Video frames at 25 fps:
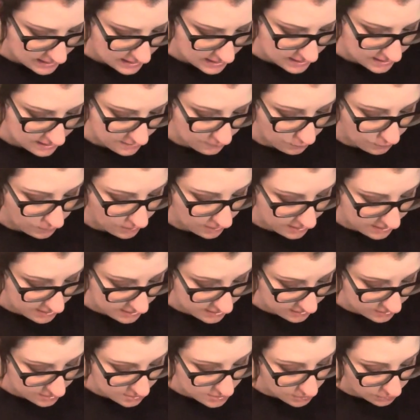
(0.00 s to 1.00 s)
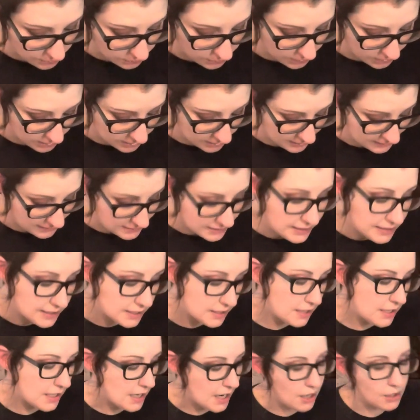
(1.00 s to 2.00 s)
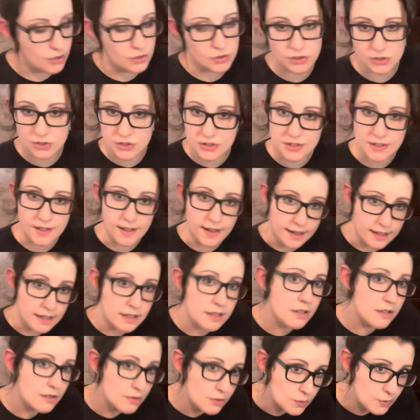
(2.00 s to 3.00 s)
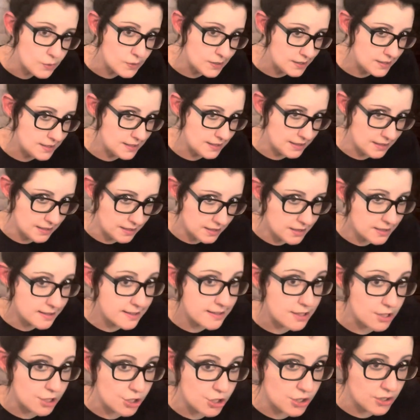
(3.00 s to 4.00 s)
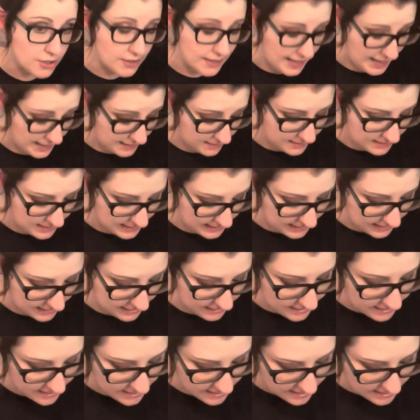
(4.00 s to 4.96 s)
The water is no longer clear, and now it looks like what's in the shellac tin.